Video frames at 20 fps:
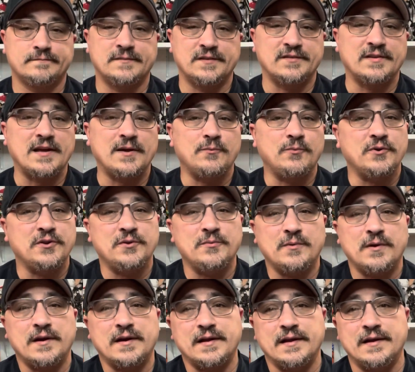decide where you
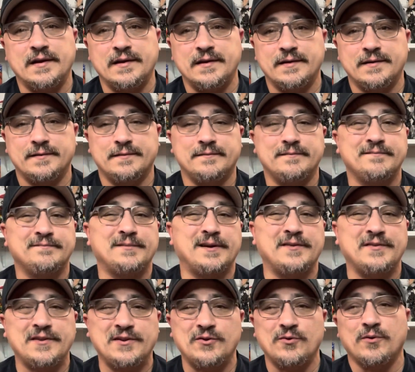want to get it, but I
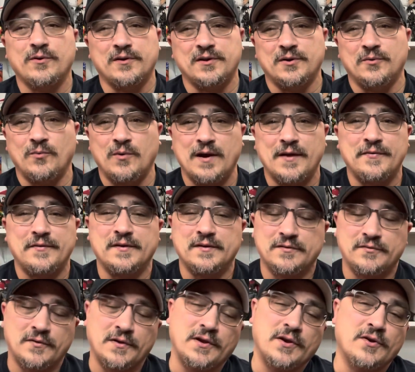think you're gonna want this
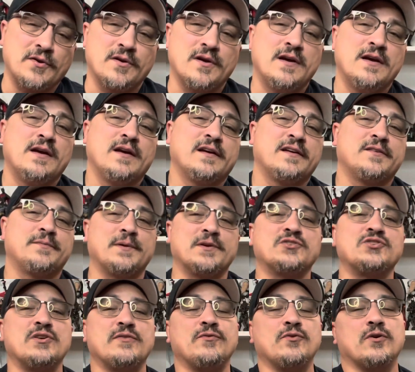figure
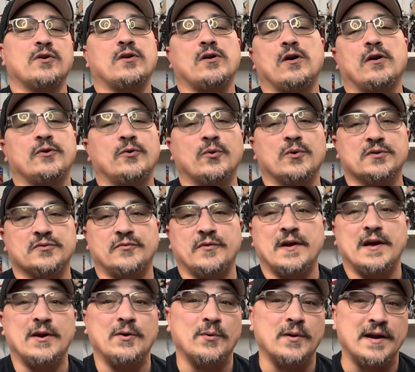especially if you're a Gargoyles
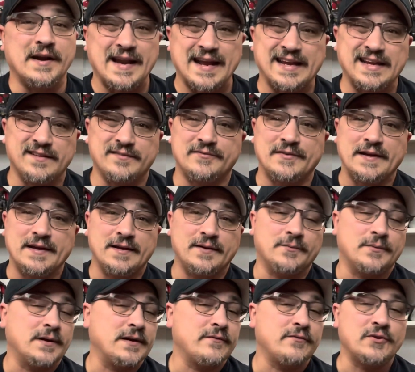fan or a NECA fan,
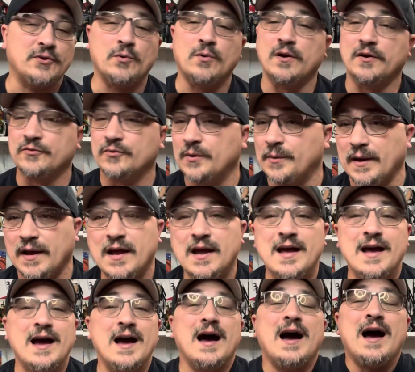whatever you are. So anyway,
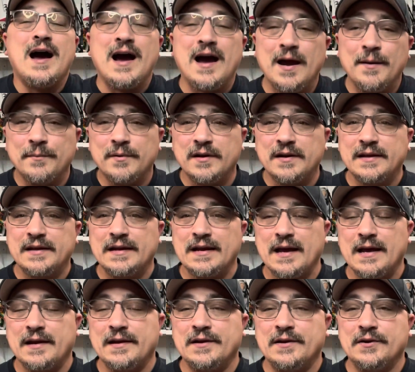I'm gonna get
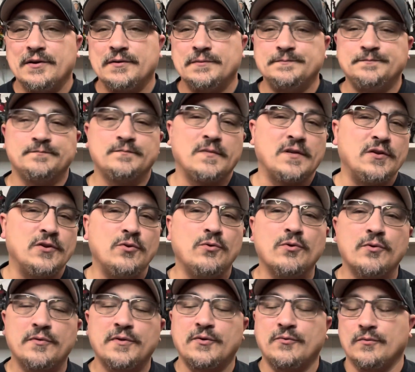out of here. You
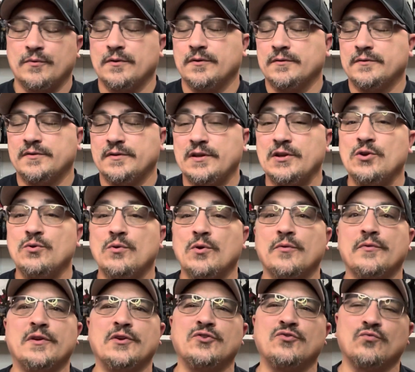know the grill. You
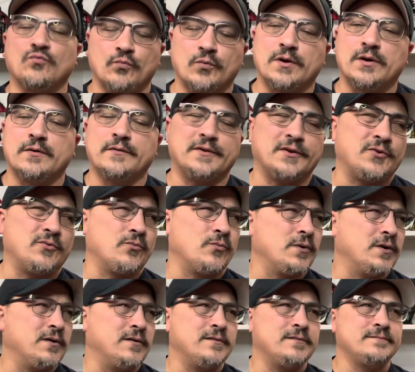know the drill. The
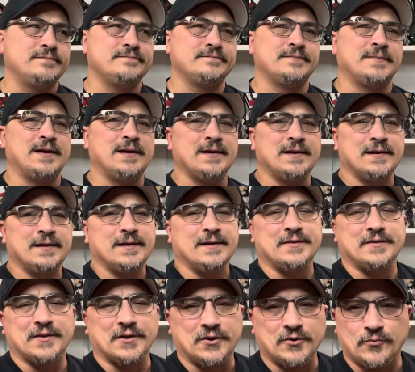grill.
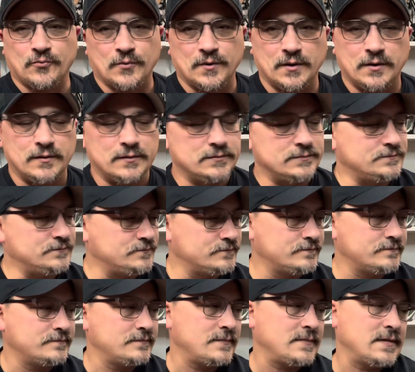The grill. I
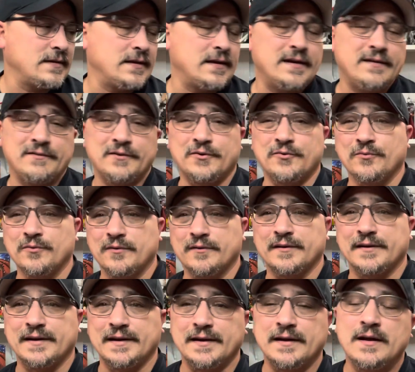didn't even grill
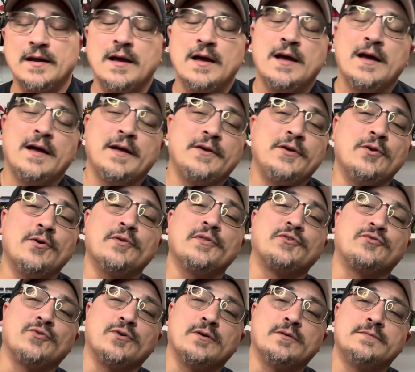today. You know the
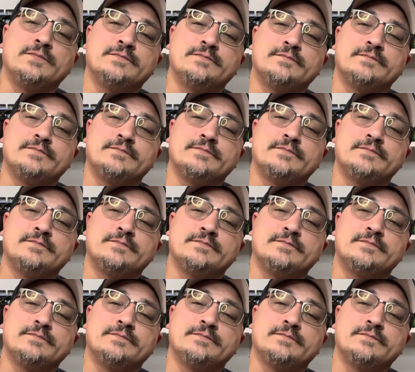drill.